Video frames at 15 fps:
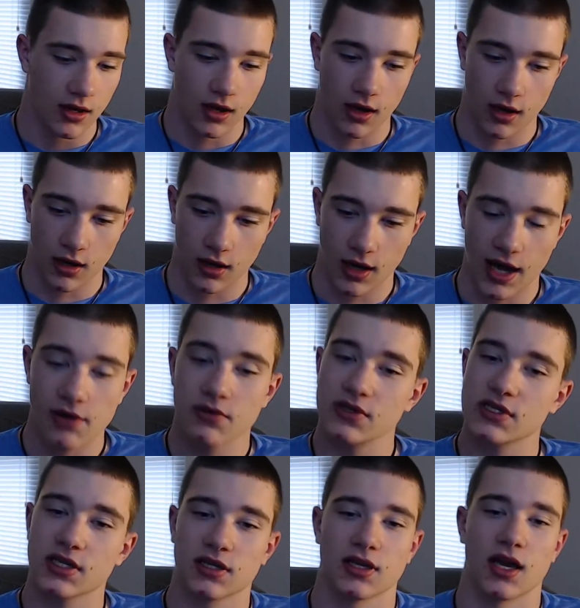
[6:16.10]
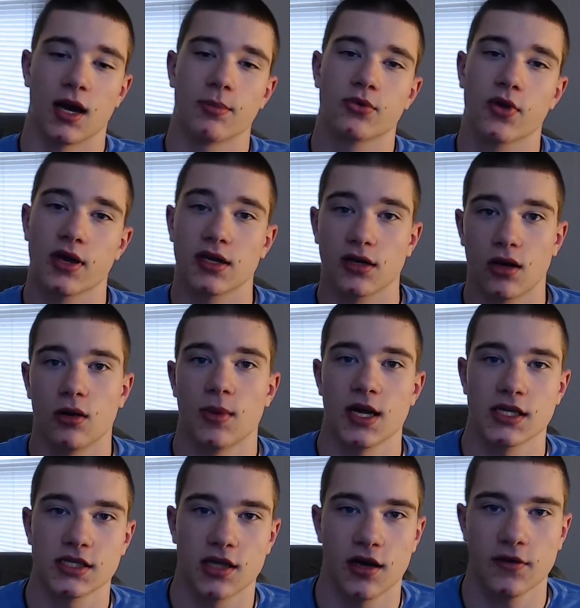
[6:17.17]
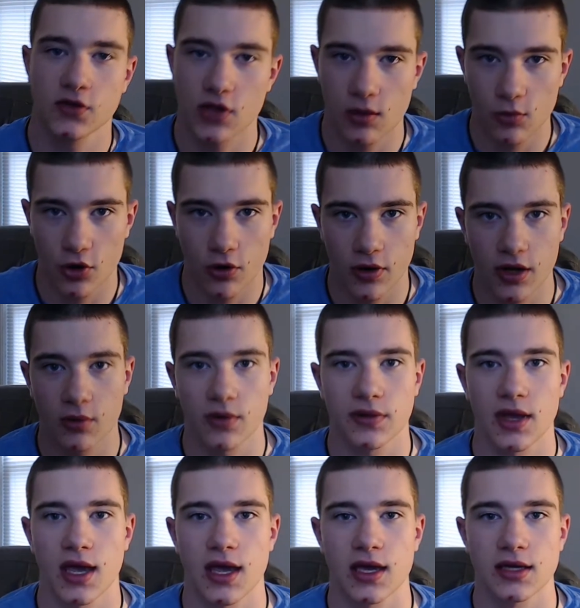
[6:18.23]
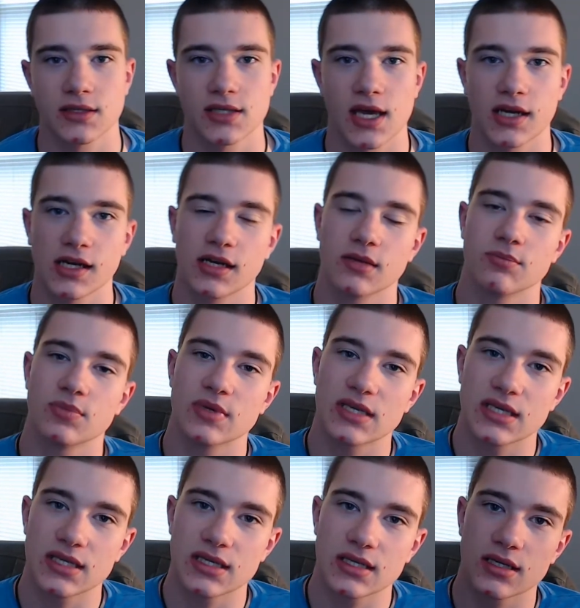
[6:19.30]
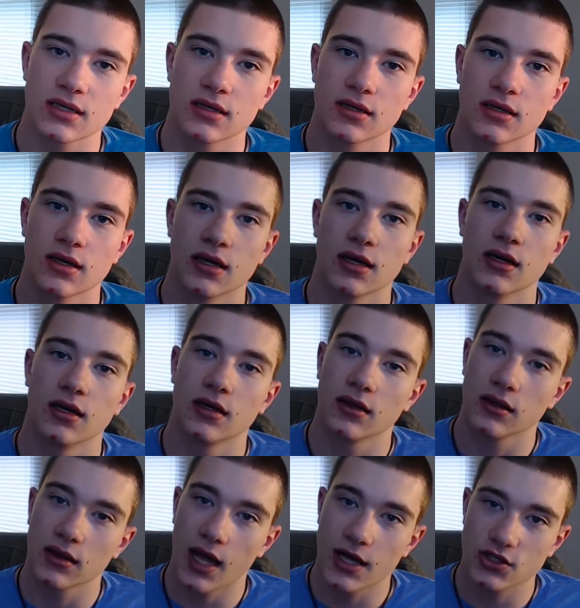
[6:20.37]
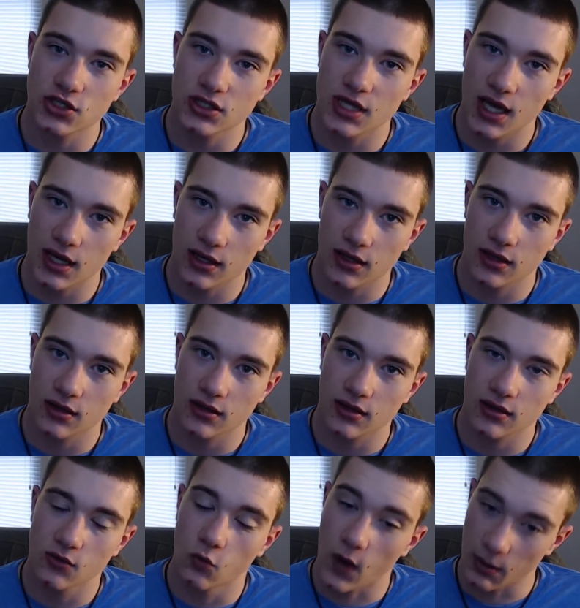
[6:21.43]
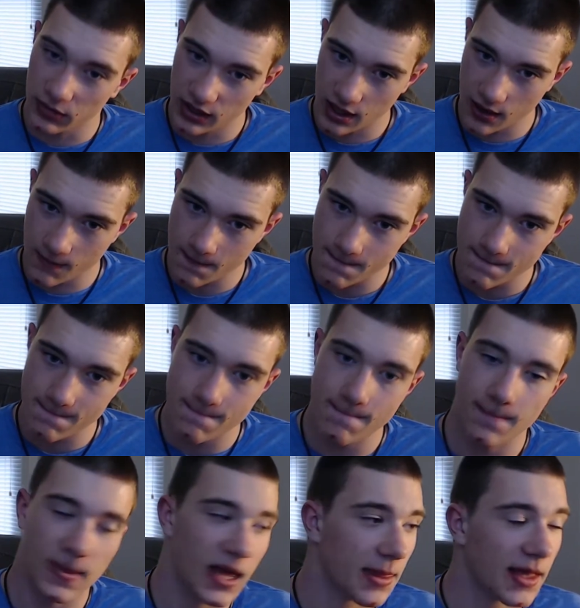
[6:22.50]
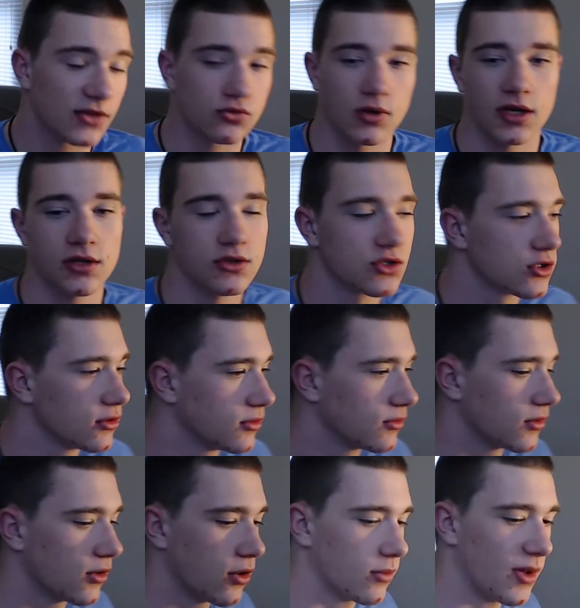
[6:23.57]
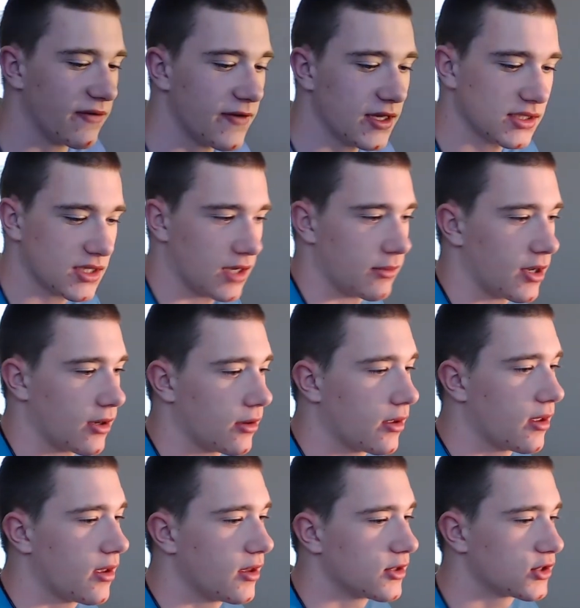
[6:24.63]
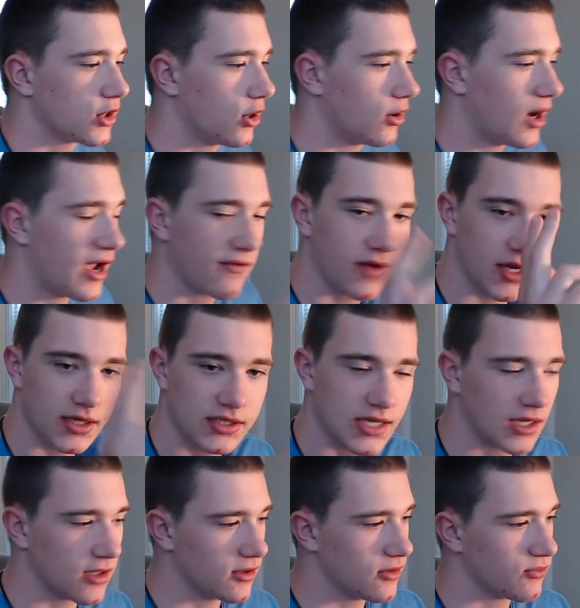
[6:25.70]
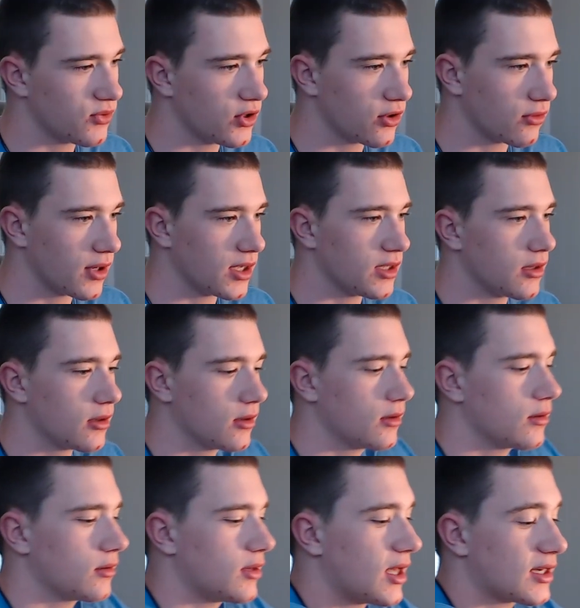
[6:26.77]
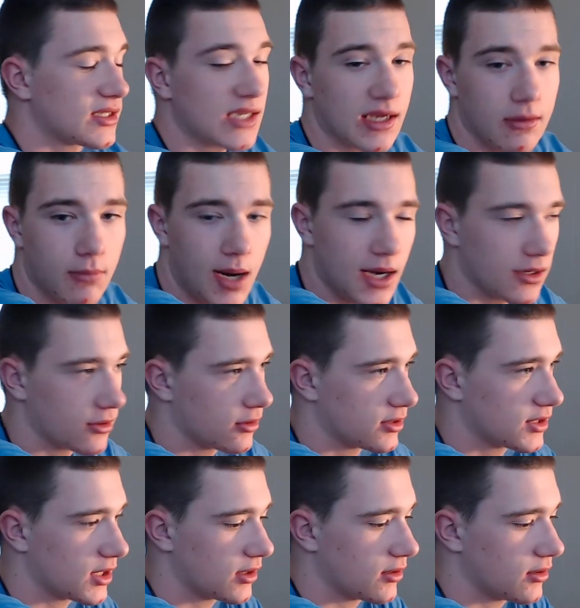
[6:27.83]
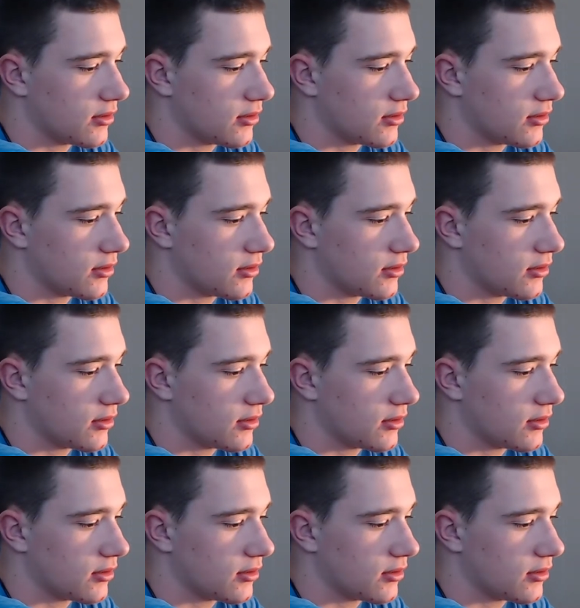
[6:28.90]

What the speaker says: I recently upgraded all my stuff, so I'm recording with a 1080p Logitech webcam, and that's what I use to record my face cam now. So I've got a second computer right here, not a second monitor, a second